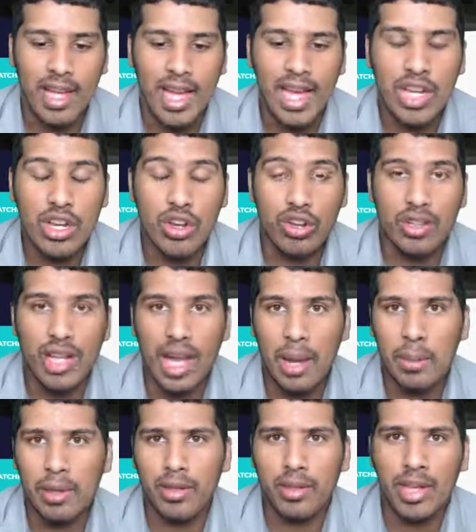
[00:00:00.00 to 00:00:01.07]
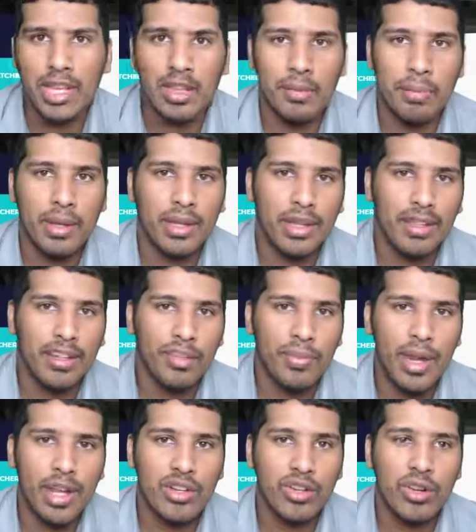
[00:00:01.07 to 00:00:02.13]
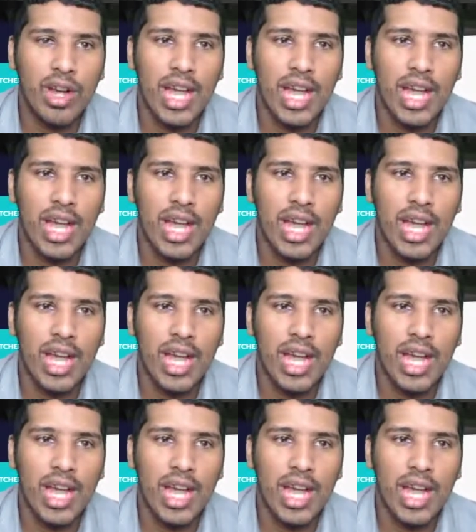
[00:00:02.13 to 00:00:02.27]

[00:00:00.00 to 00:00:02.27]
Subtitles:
and your time as an independent dispatcher,